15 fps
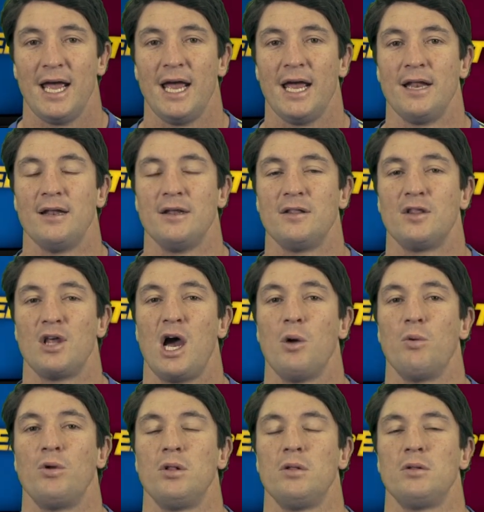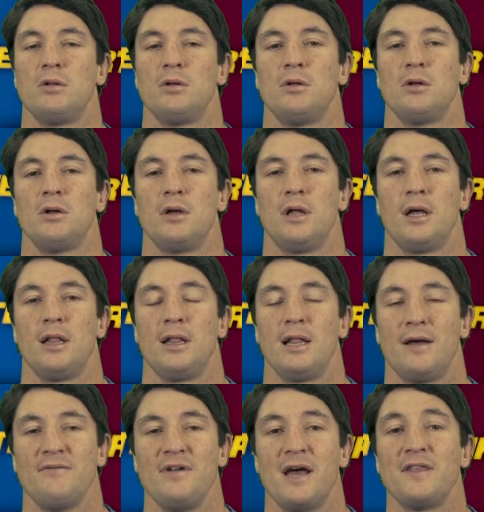And they will
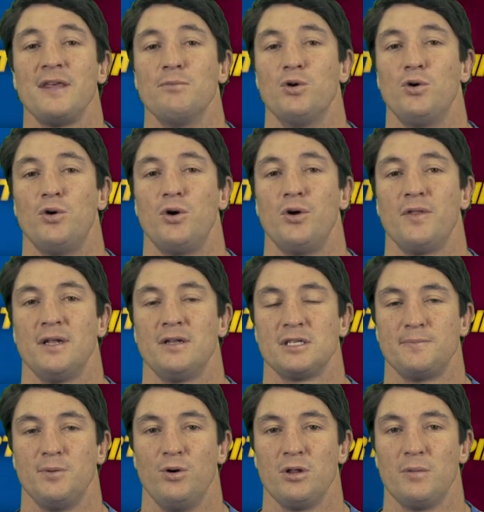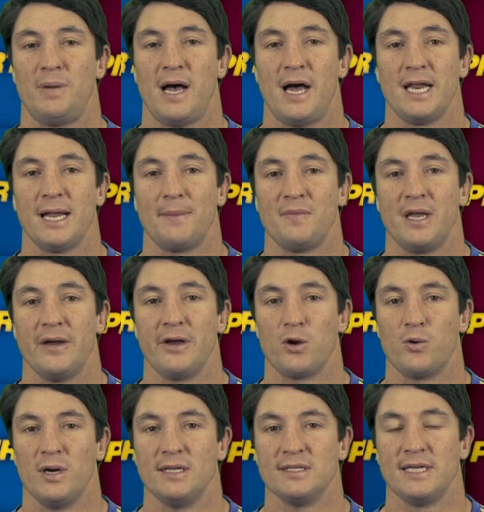love nothing more than to spoil the party up there in
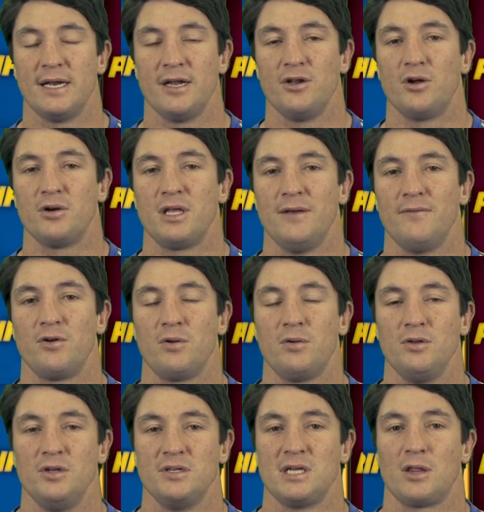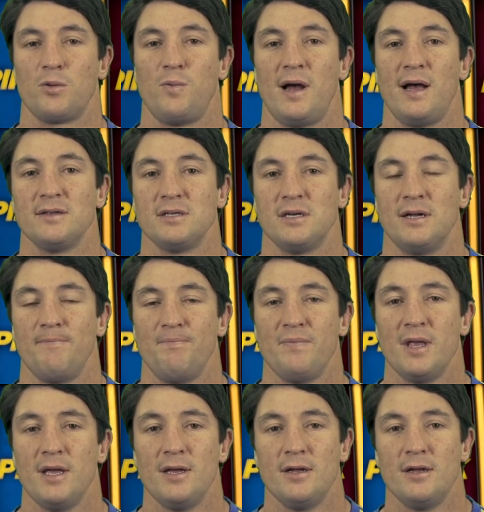Queensland and not give New South Wales a
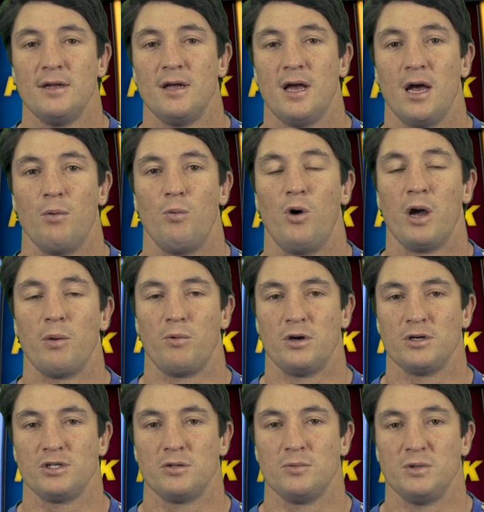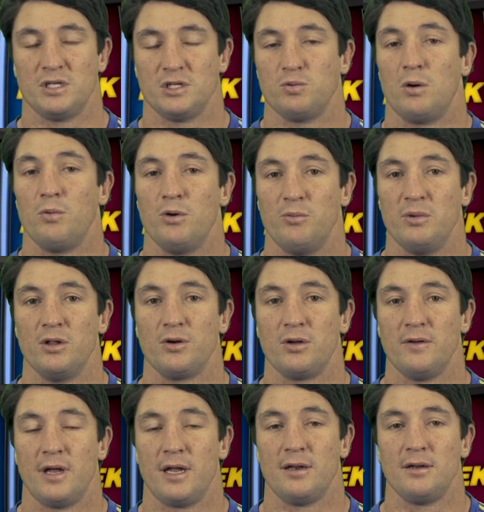whitewash, which is what we'll be
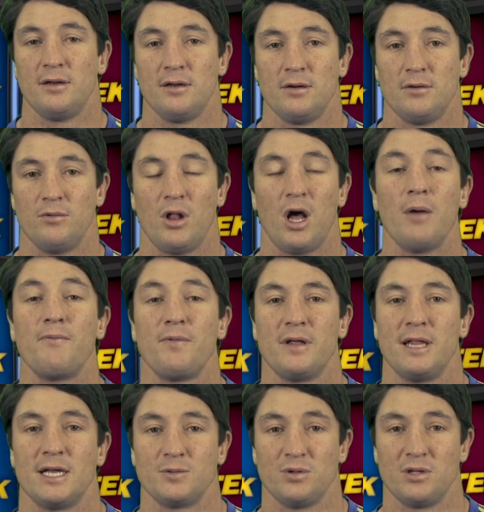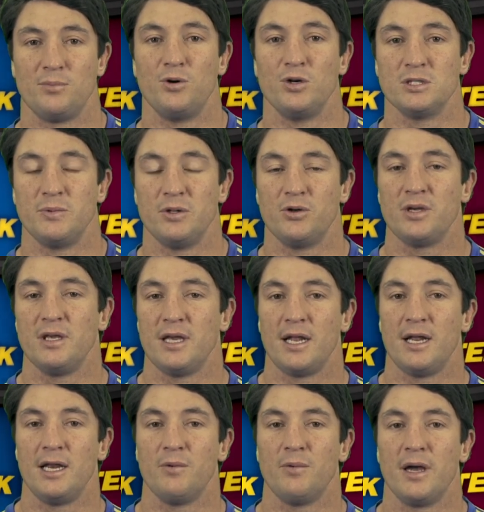looking at. Well, hopefully that's what the boys will be looking at
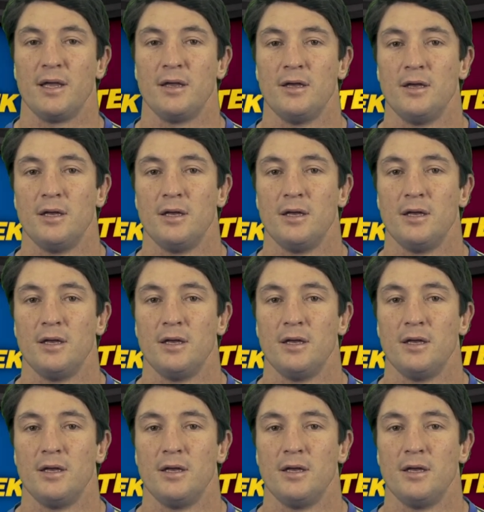anyway.